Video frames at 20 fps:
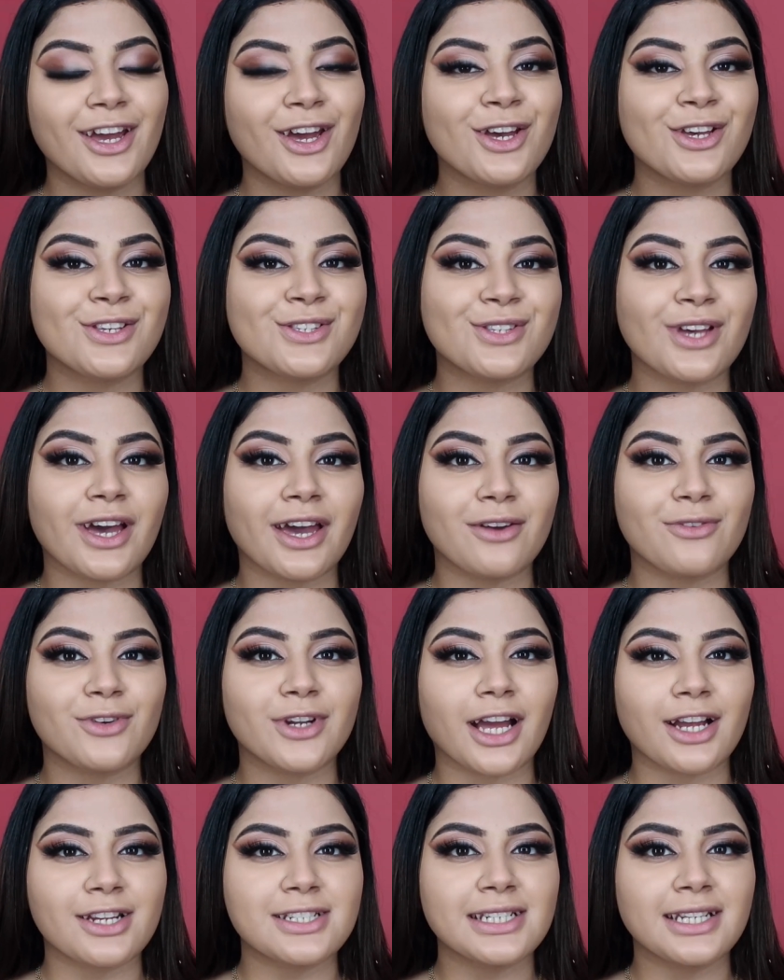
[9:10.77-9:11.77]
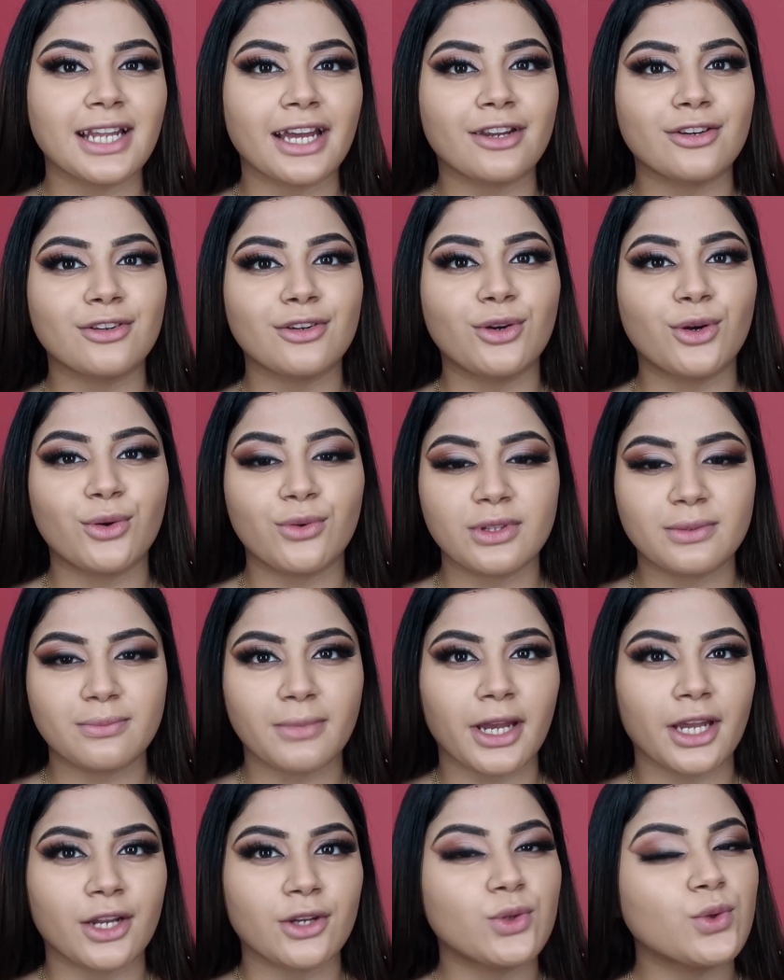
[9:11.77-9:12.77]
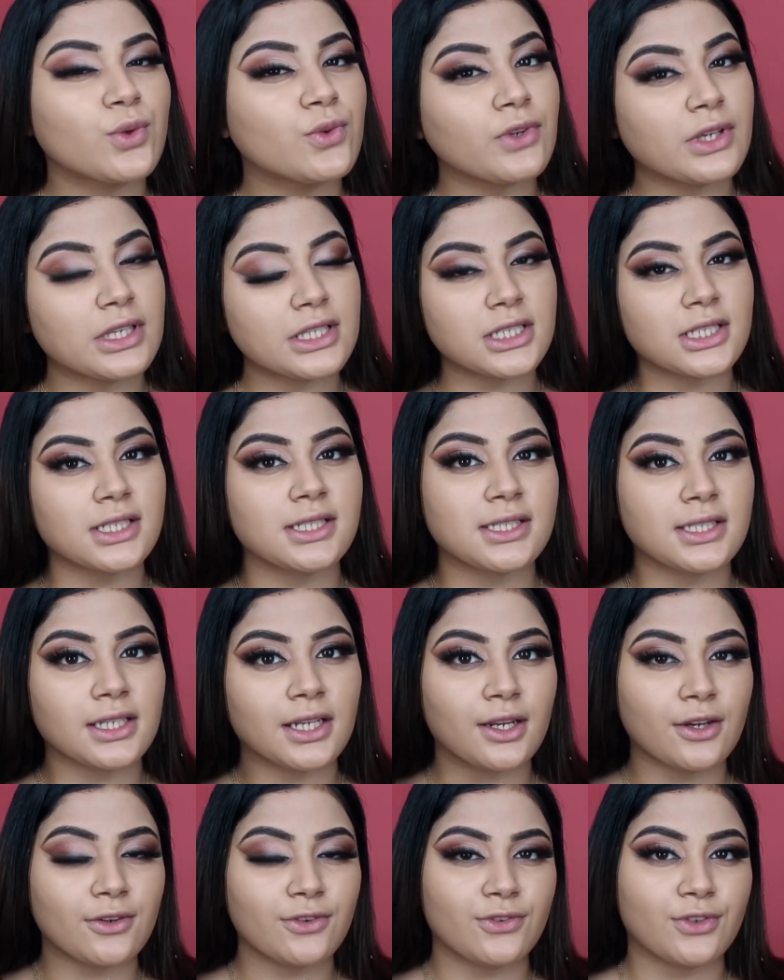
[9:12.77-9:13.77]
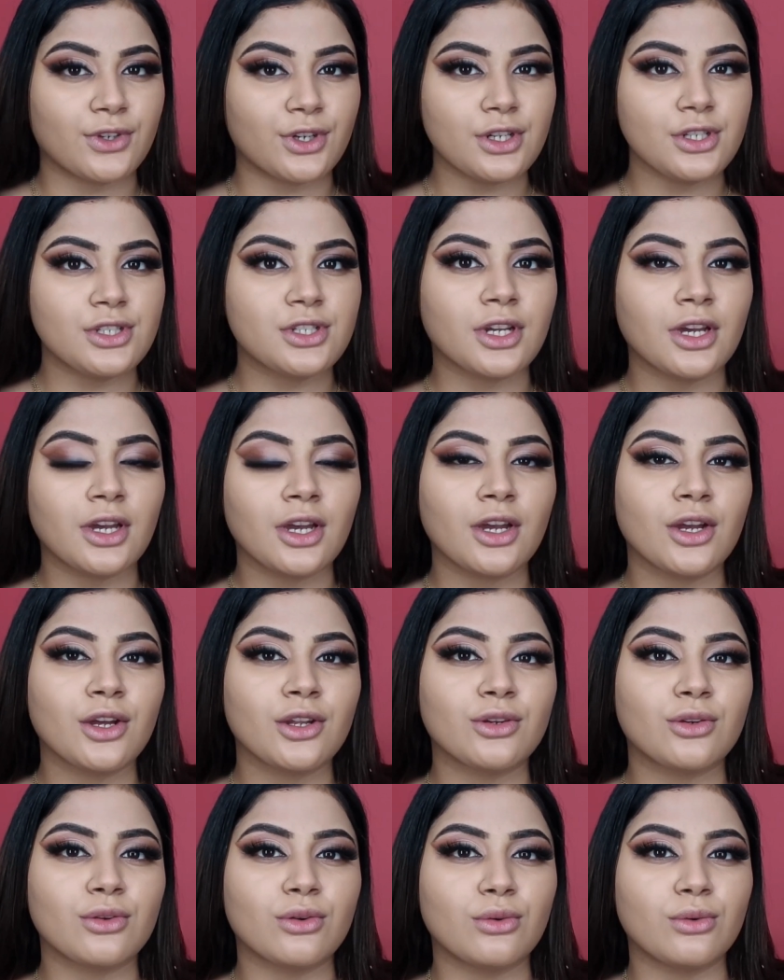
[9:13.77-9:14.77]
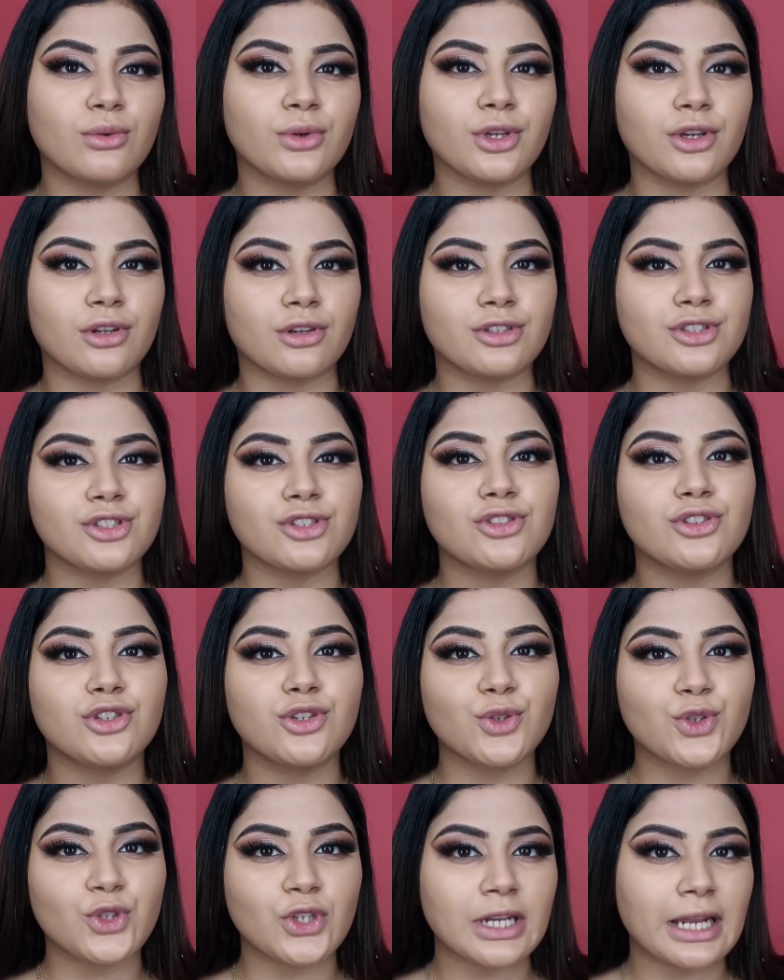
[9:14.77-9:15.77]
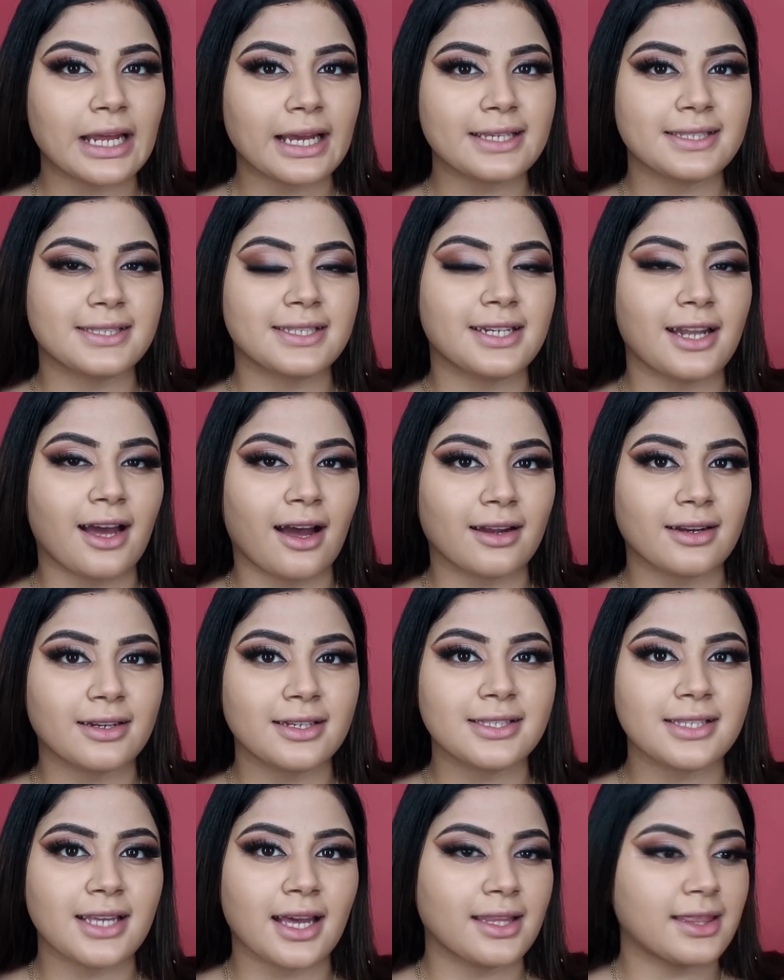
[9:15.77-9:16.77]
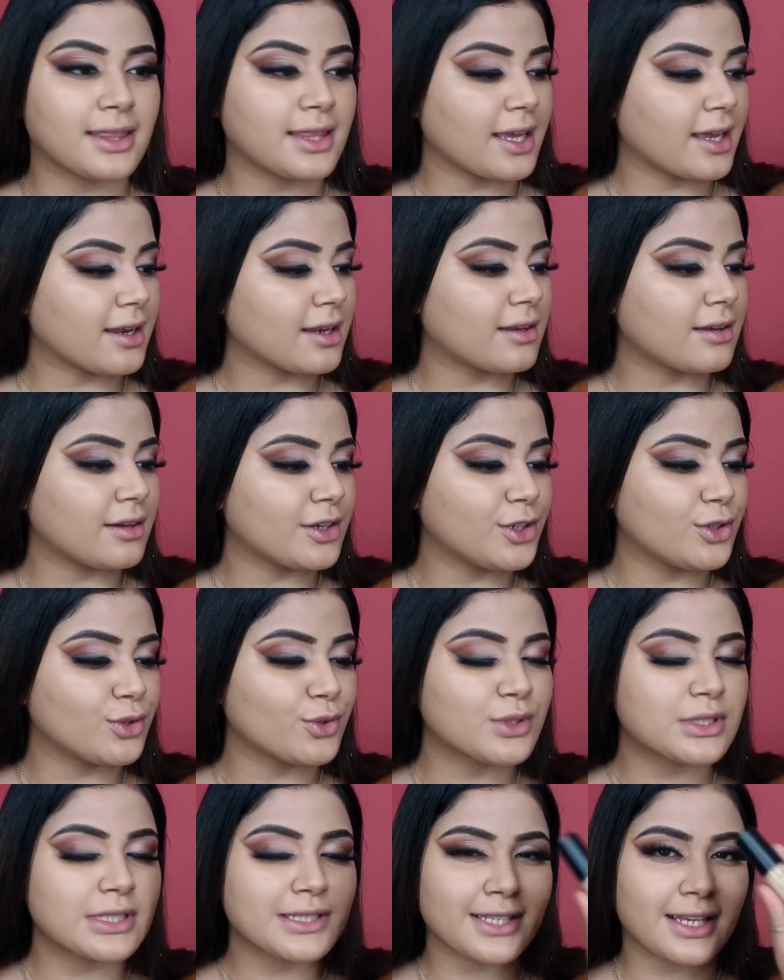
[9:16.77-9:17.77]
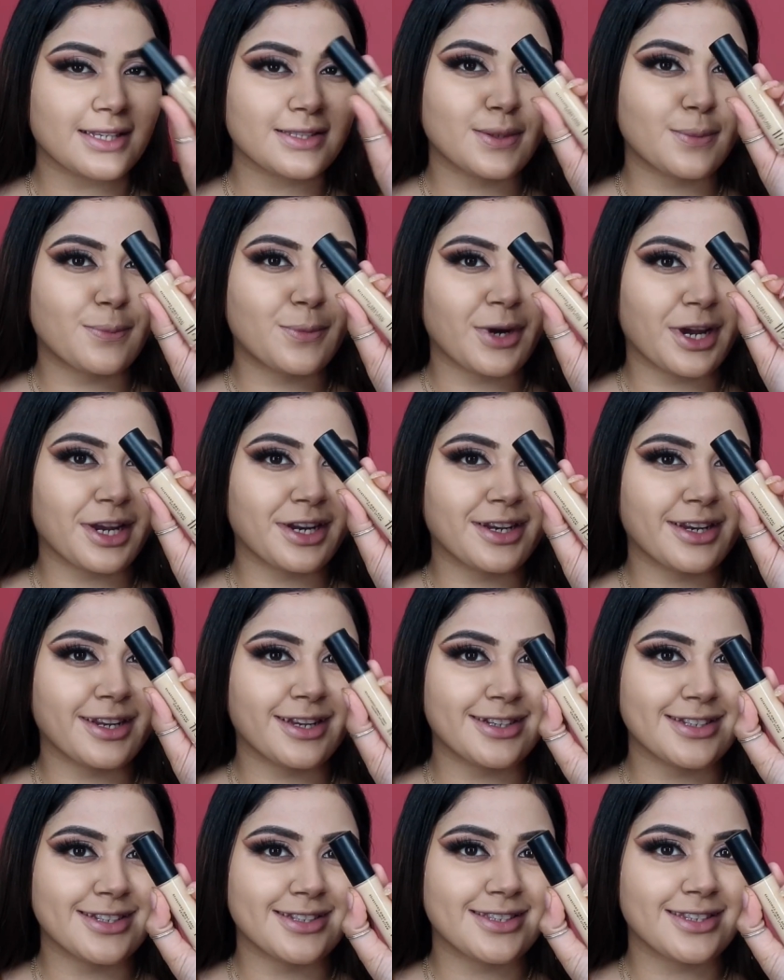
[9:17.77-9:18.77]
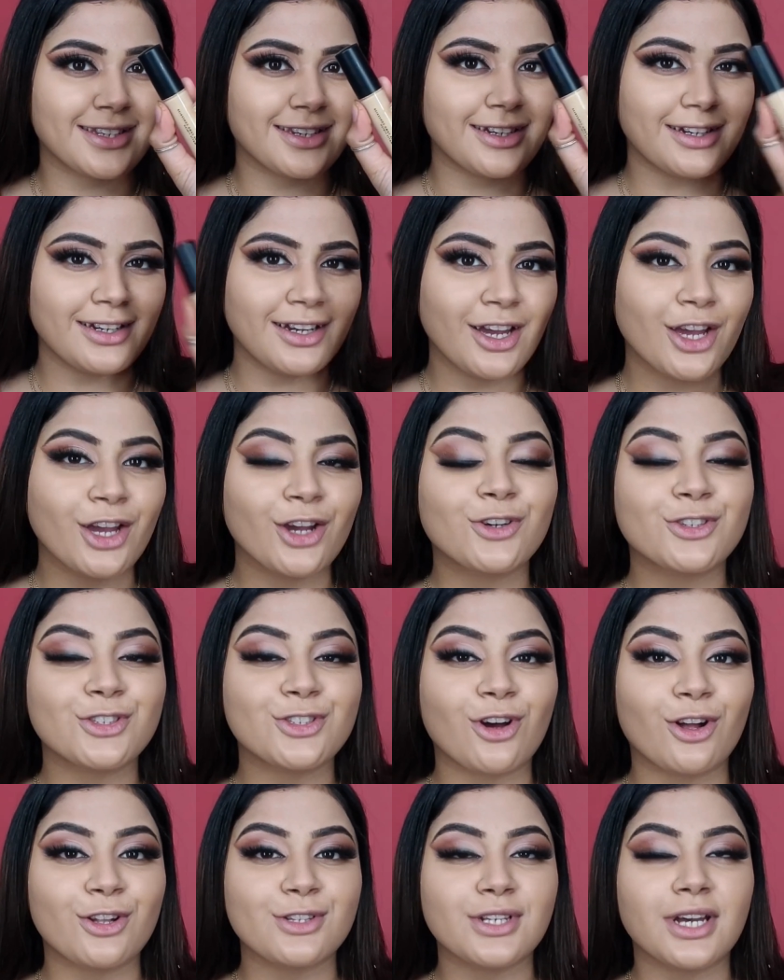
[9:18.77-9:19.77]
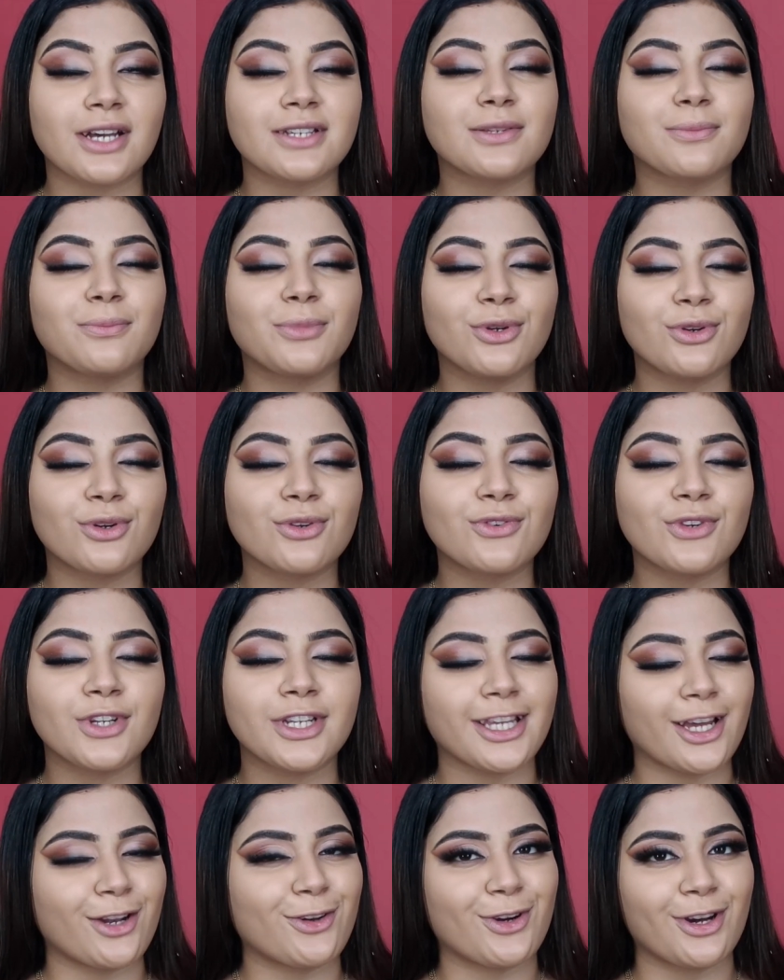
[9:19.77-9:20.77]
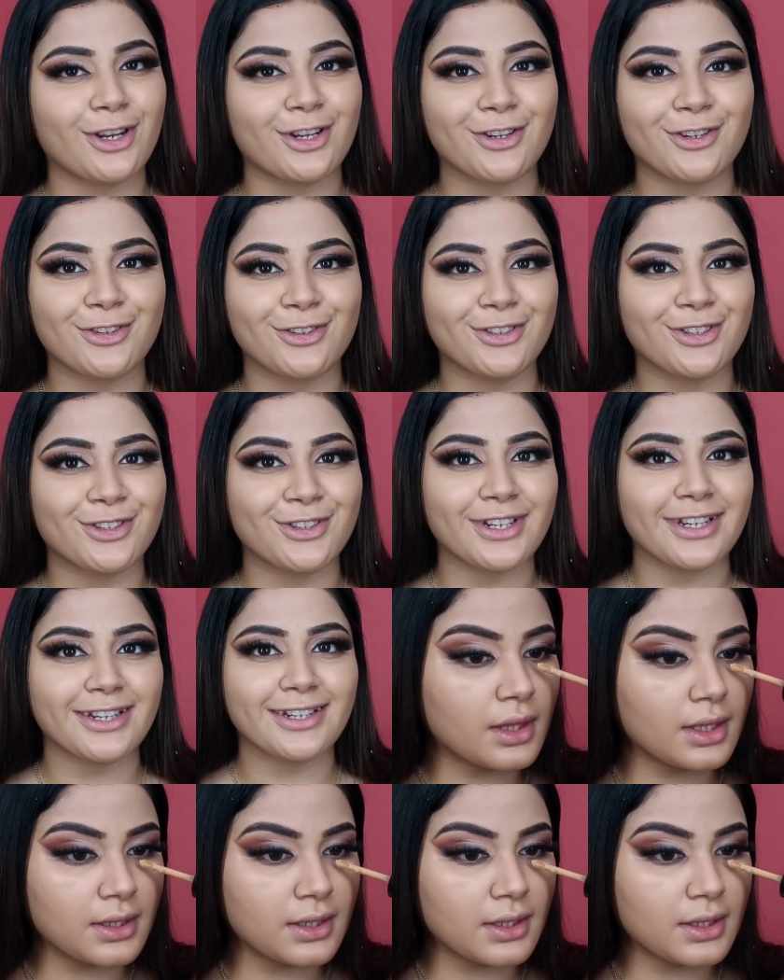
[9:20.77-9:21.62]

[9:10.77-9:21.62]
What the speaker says: So I would actually like to go with my Too Faced concealer first to, you know, just neutralize the darkness, and then use this as the brightening concealer because it also has a beautiful yellow undertone to it.